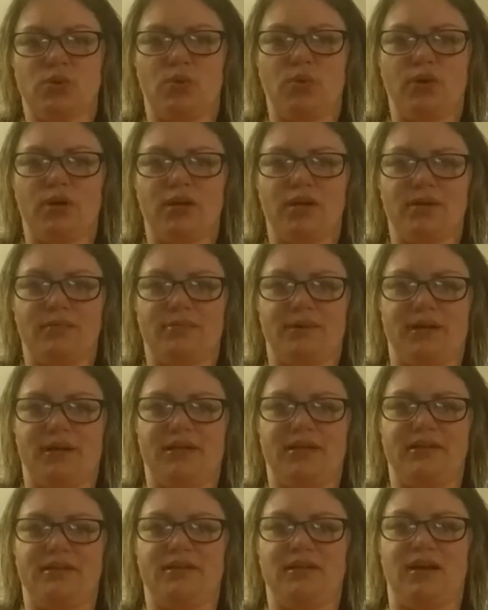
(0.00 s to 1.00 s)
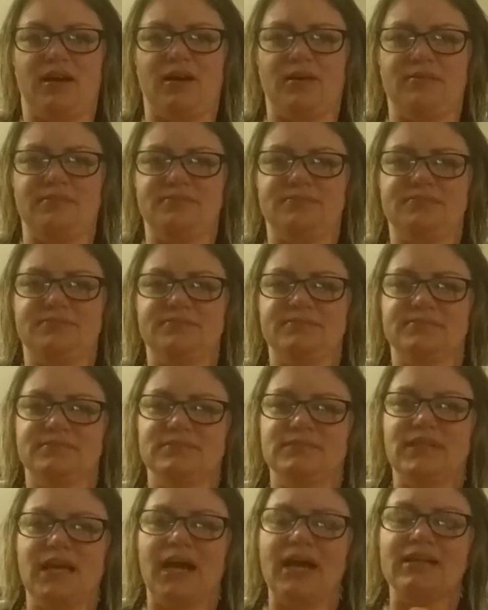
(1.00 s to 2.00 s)
sore, but
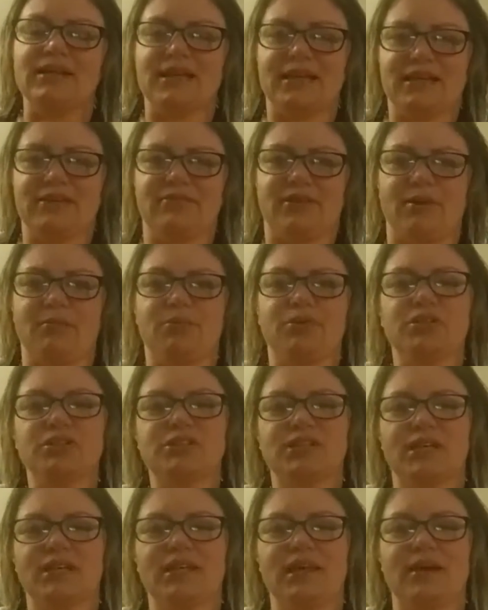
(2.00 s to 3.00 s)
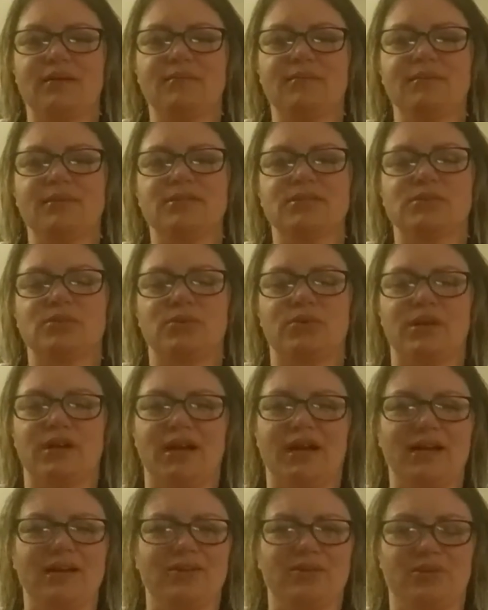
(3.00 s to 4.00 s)
not like if I push on them sore.
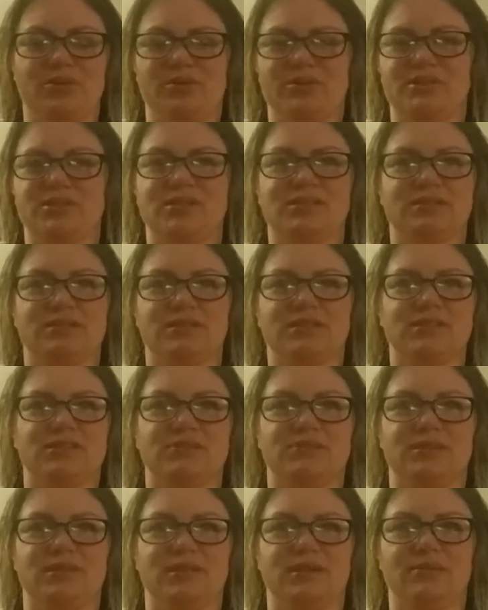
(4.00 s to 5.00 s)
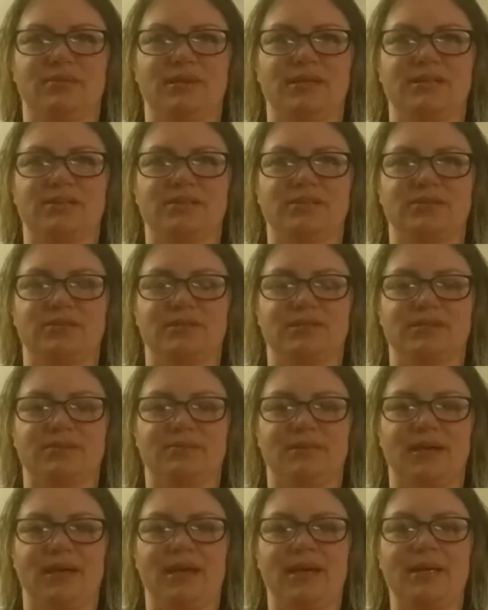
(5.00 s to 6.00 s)
I don't know. It's really weird to
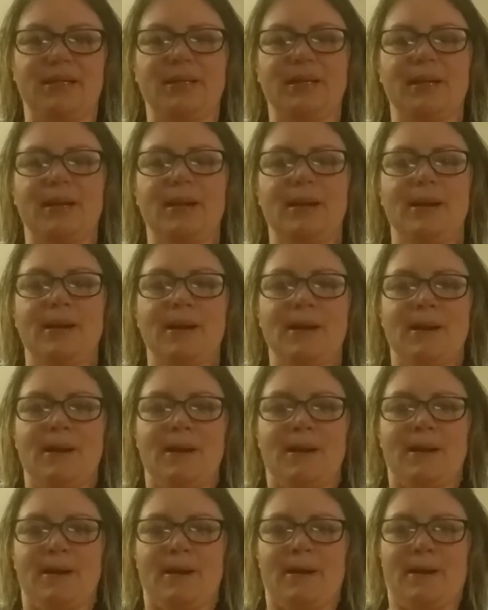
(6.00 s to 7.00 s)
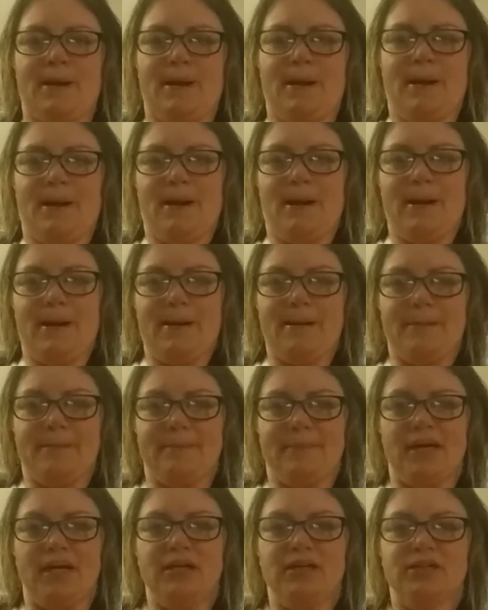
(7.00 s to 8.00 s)
explain.
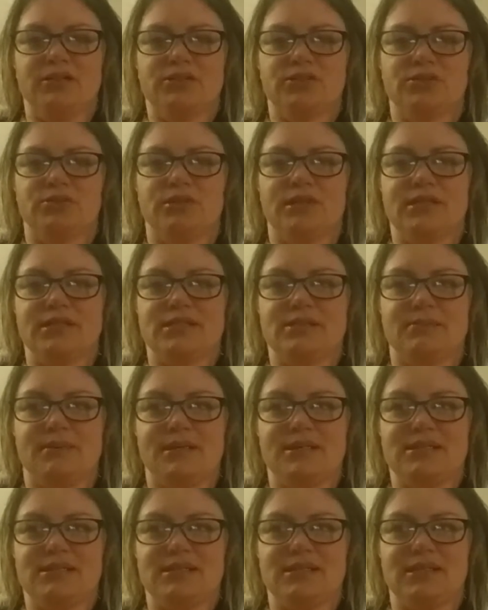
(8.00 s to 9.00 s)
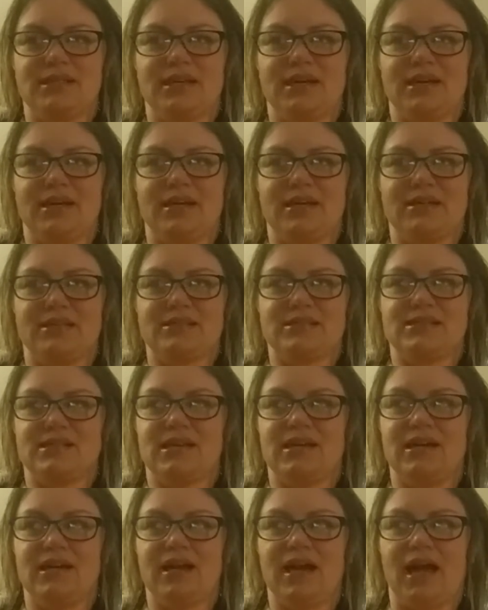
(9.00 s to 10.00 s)
So that's basically, I guess,
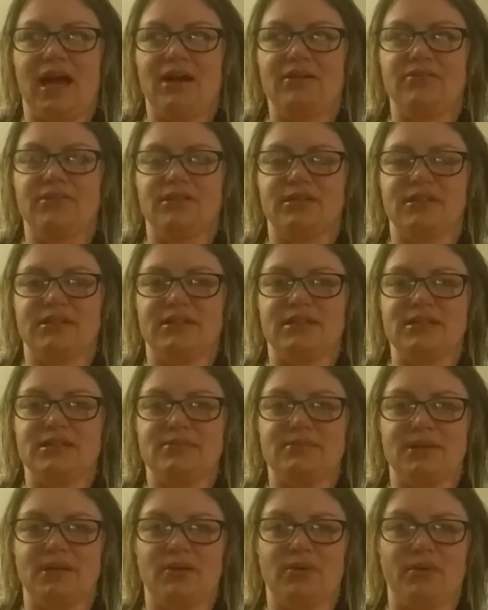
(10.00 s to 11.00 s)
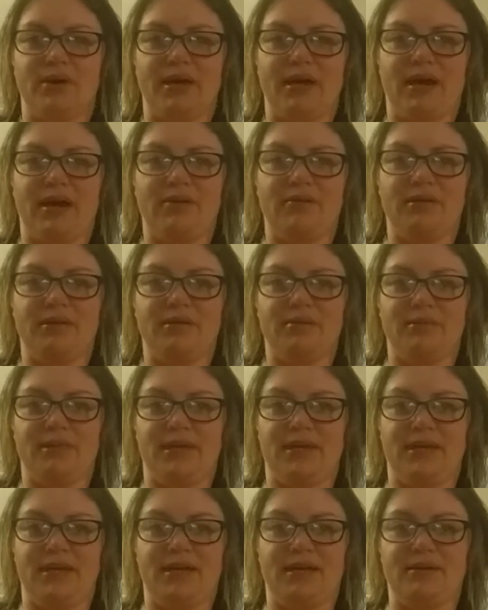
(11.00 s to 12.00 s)
everything that's been going on with
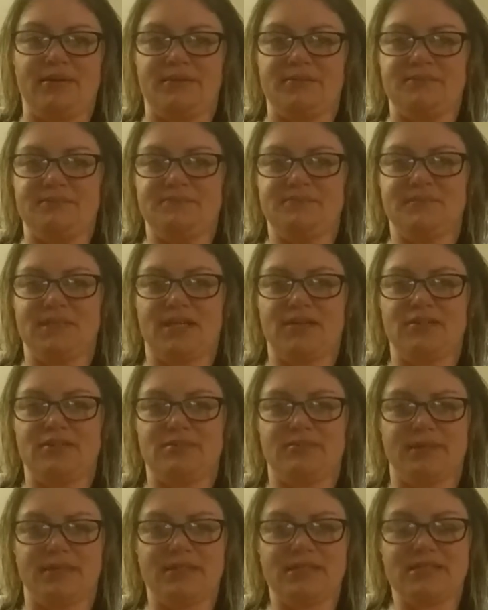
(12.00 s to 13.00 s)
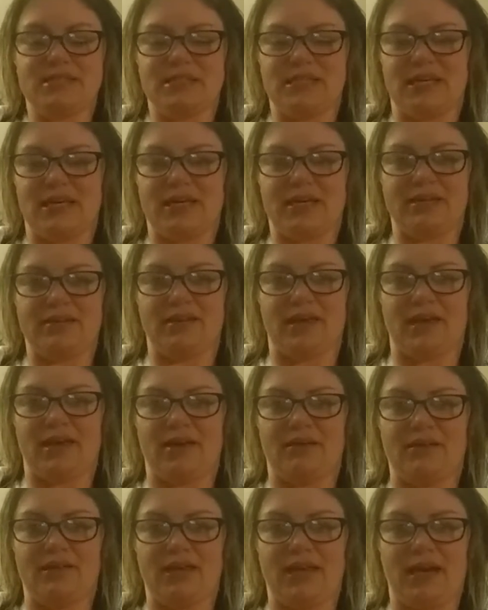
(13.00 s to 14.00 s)
me. I've just been sick and
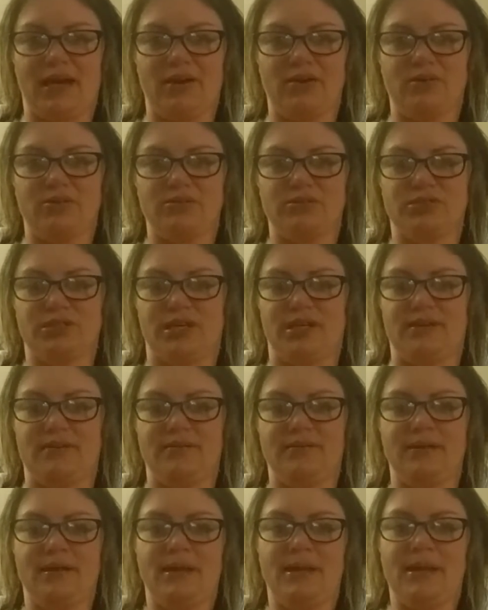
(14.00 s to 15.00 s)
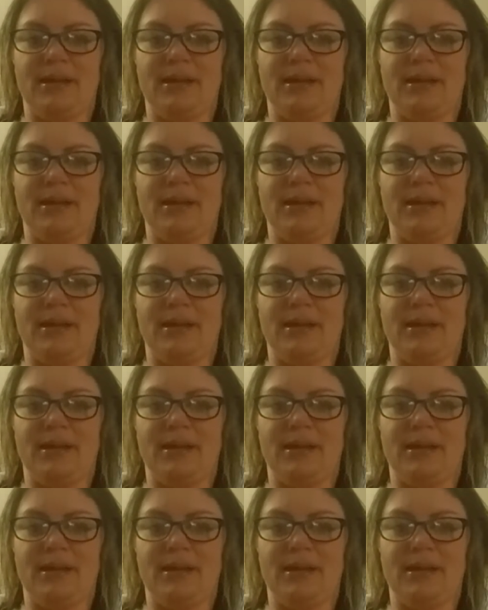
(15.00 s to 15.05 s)
laying on the couch, and